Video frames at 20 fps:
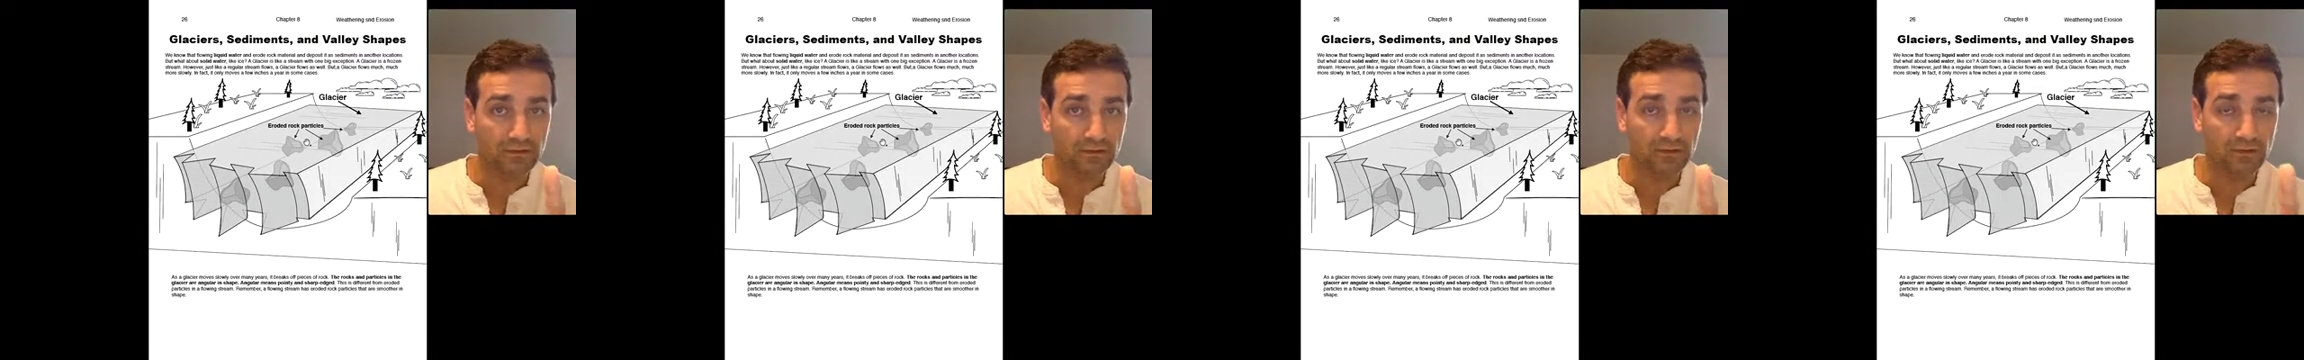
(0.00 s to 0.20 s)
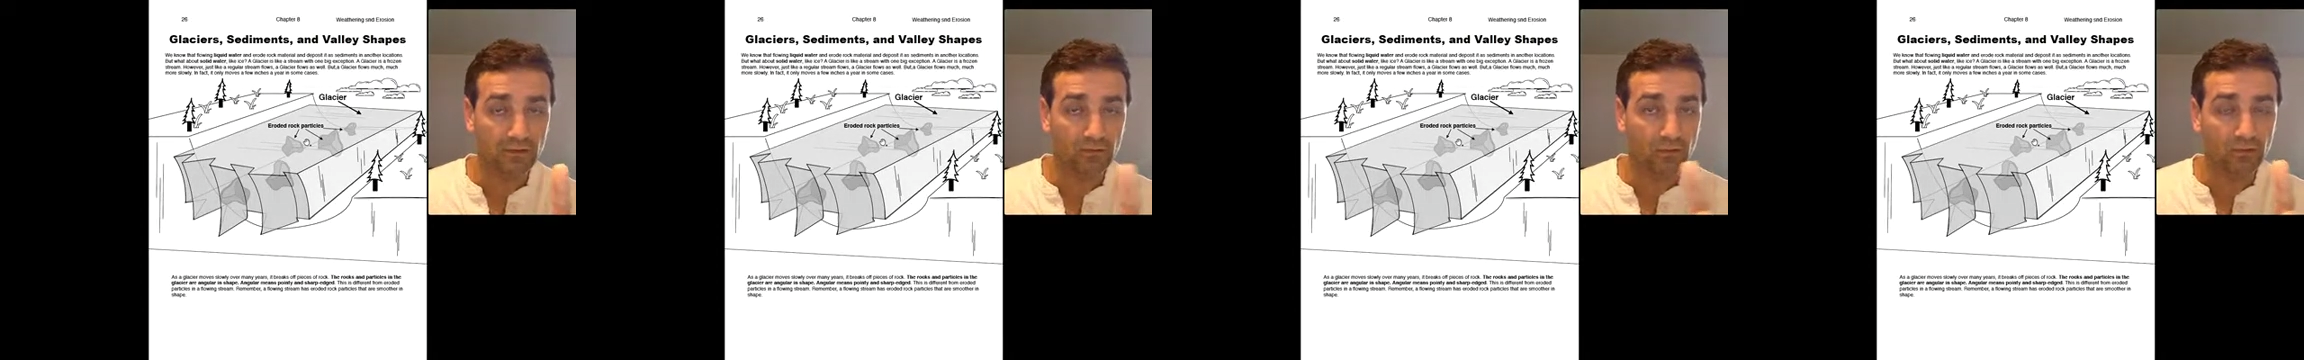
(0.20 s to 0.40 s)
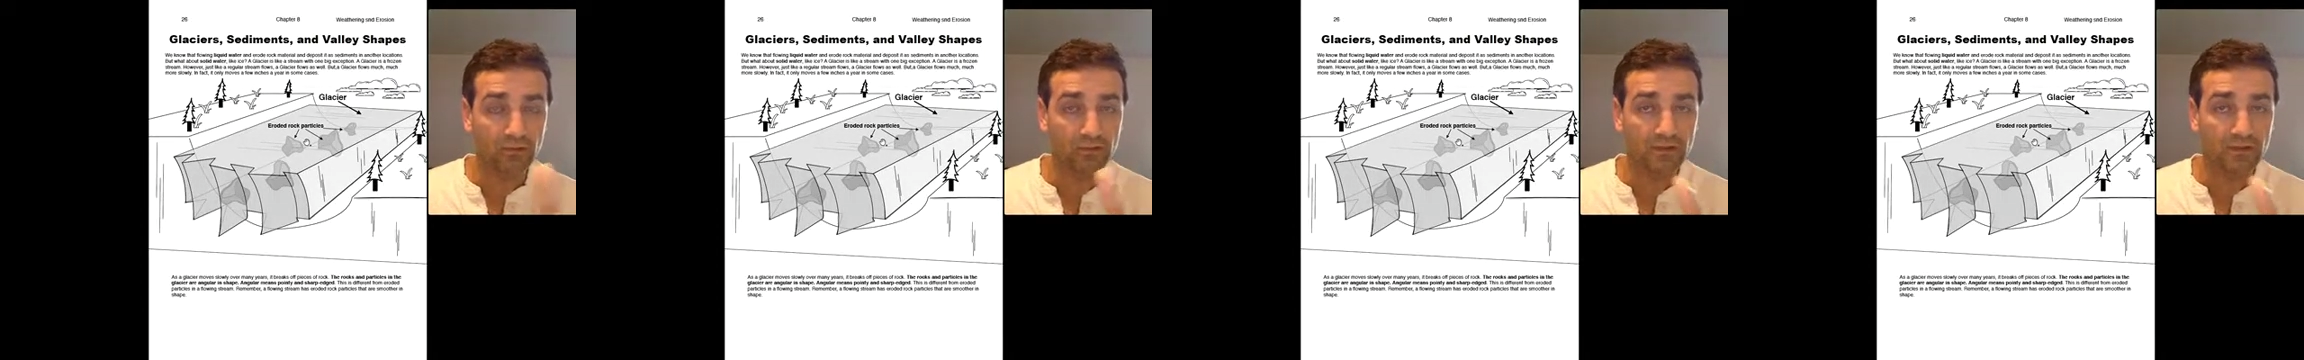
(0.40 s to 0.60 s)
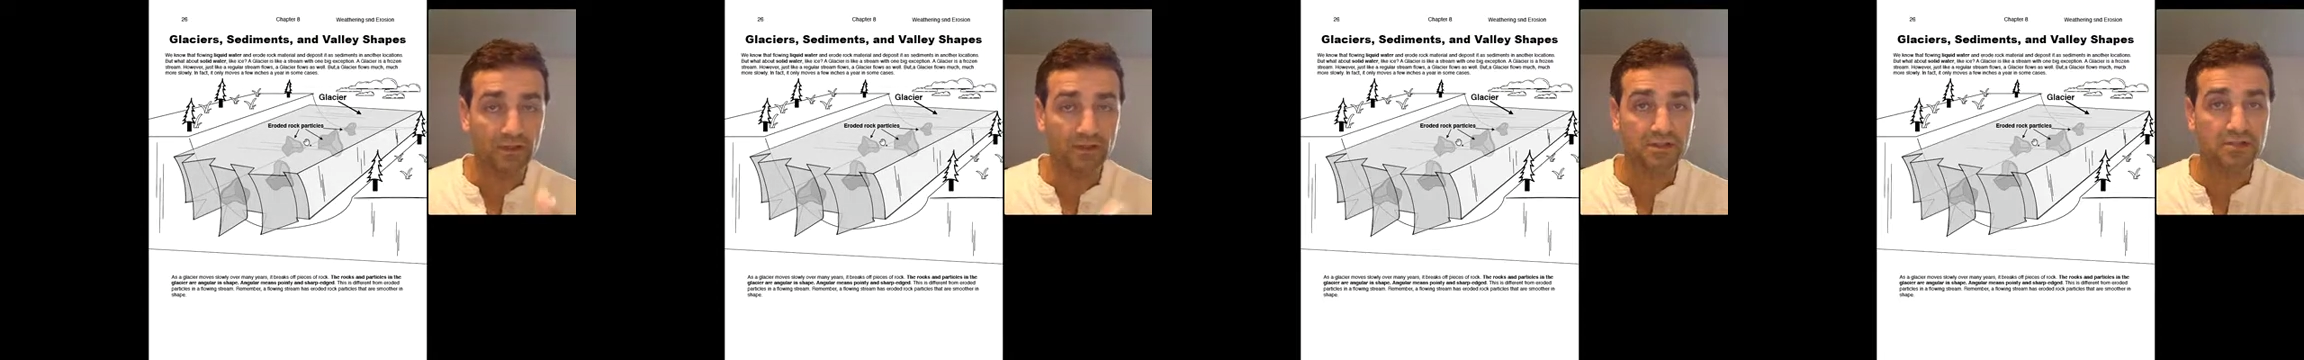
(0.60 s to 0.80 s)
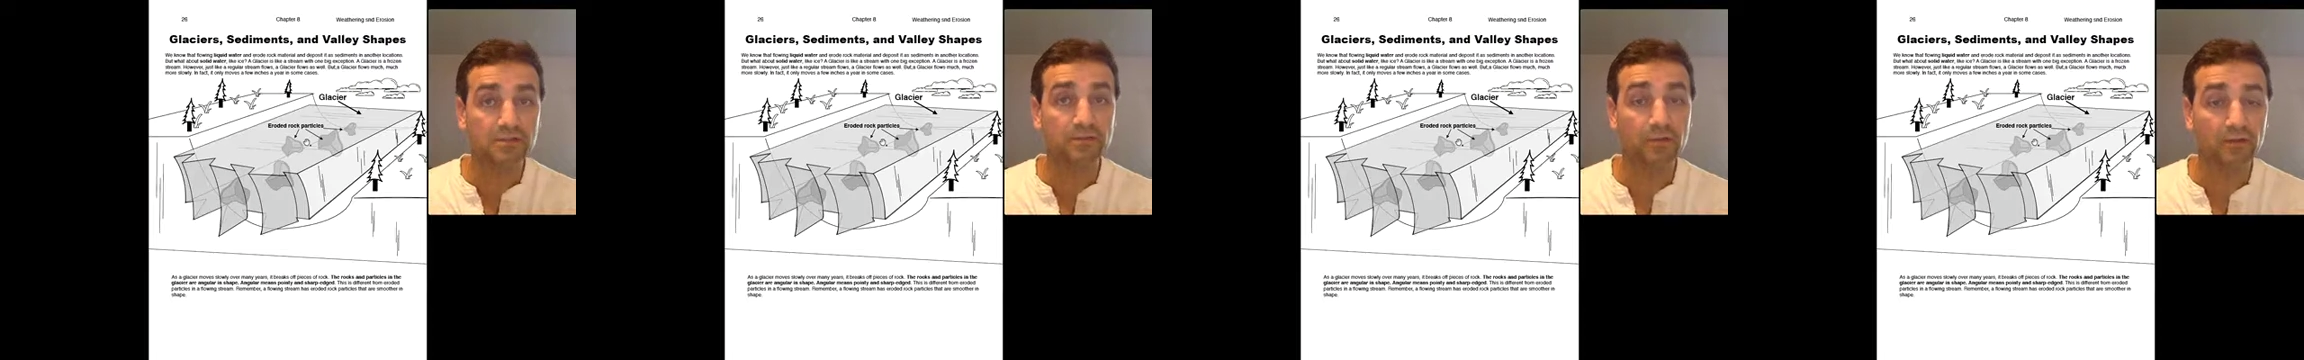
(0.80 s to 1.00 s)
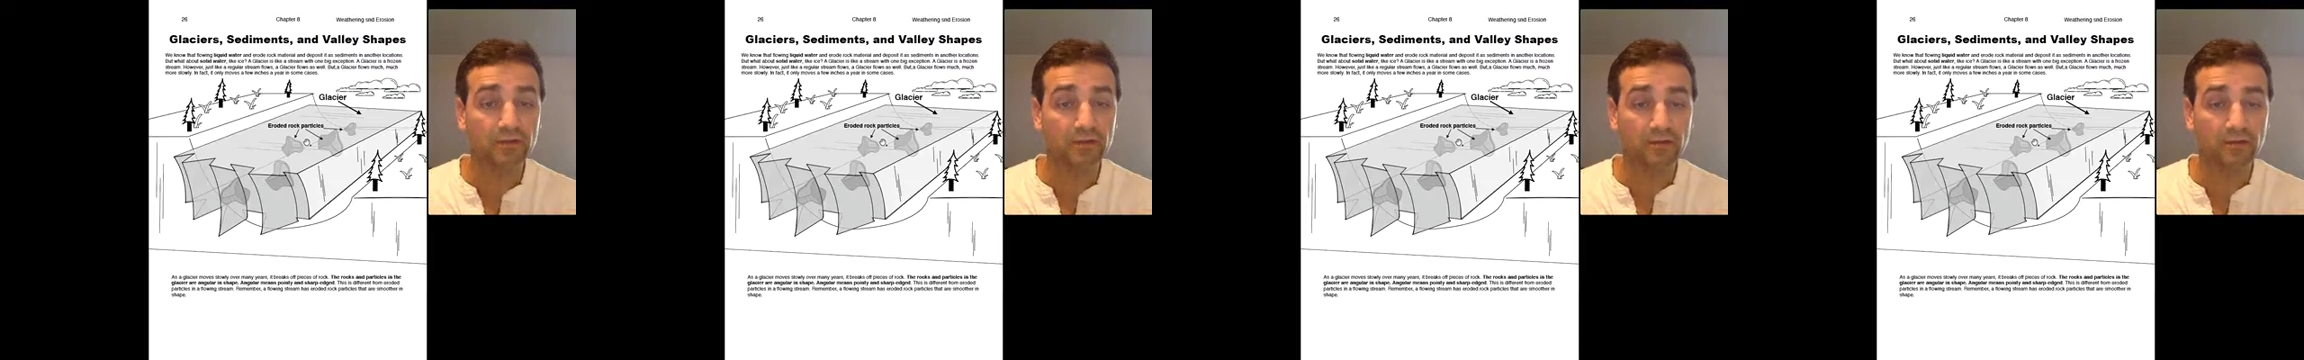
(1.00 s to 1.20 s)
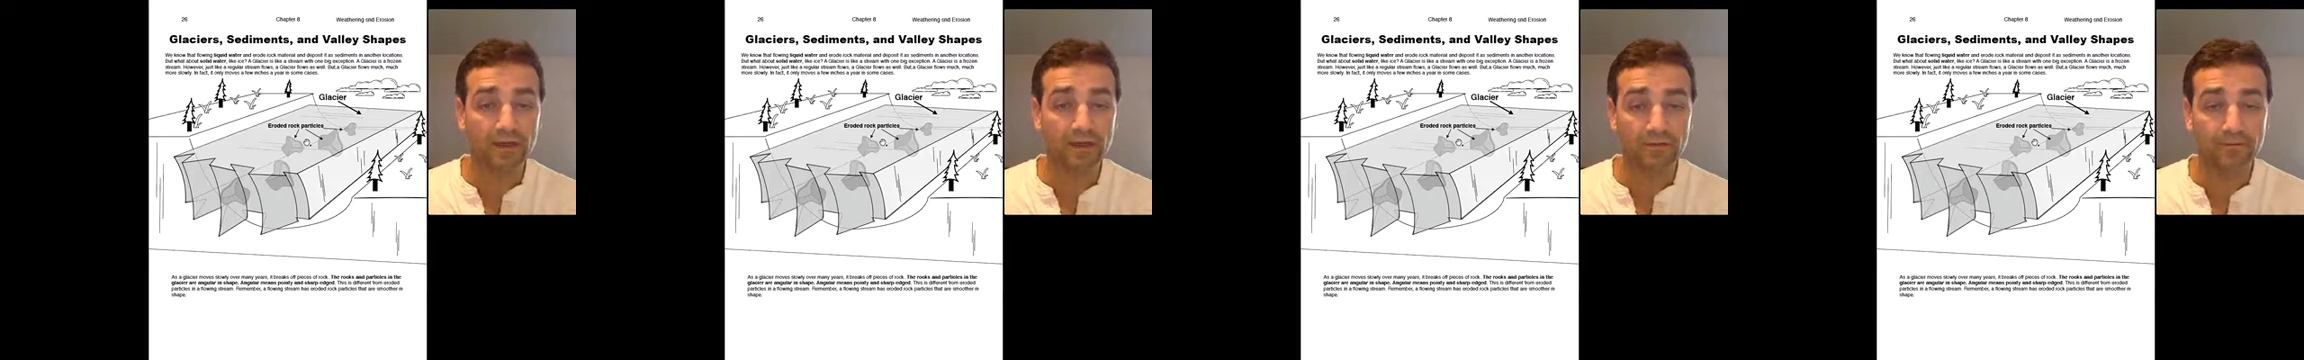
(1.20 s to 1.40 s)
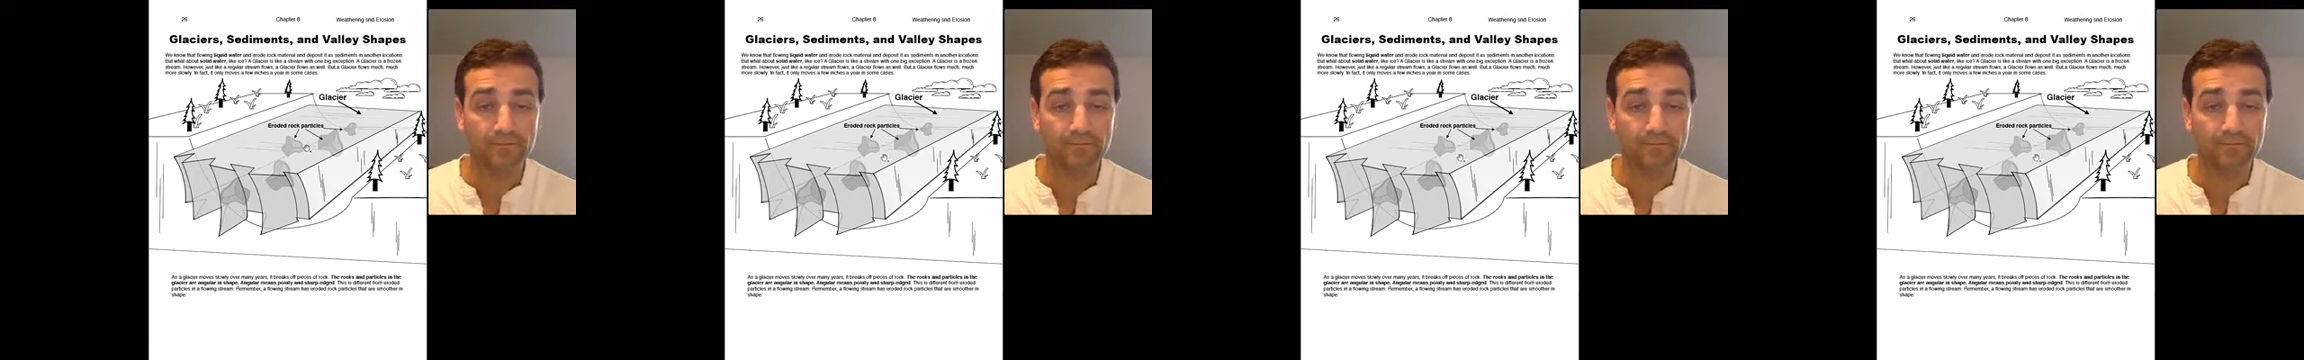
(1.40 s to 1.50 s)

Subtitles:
It won't smooth them out.